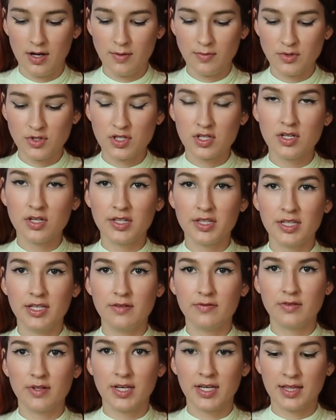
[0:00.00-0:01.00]
and I'm just gonna
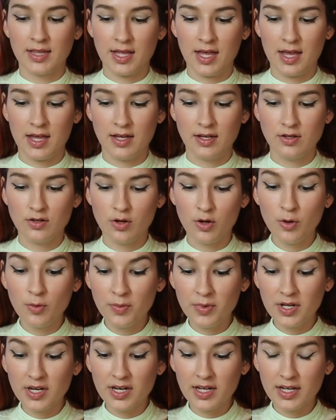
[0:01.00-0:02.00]
leave like the end
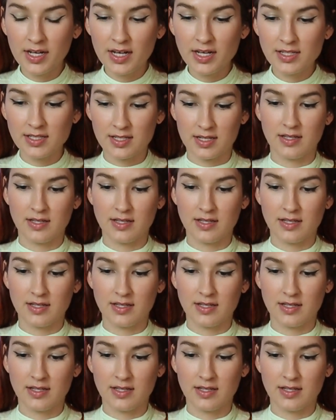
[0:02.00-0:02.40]
open, I guess,